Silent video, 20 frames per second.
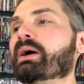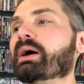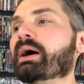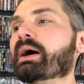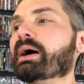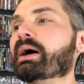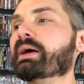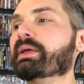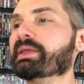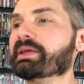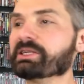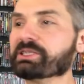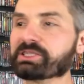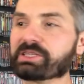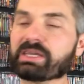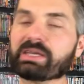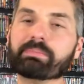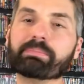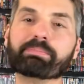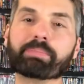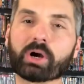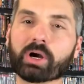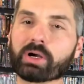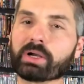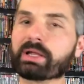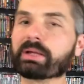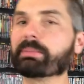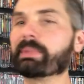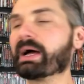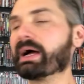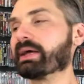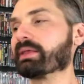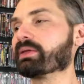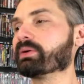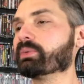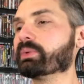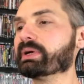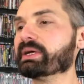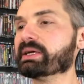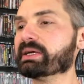Uh, and they just keep burning back
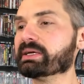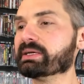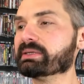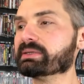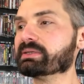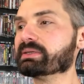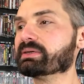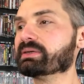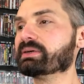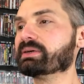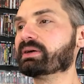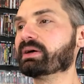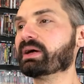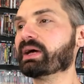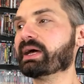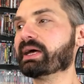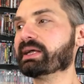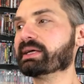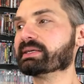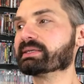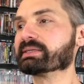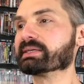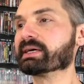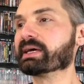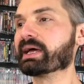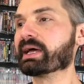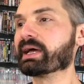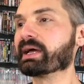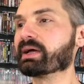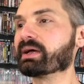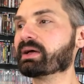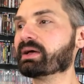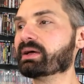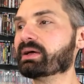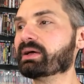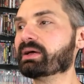the weeds and it's like,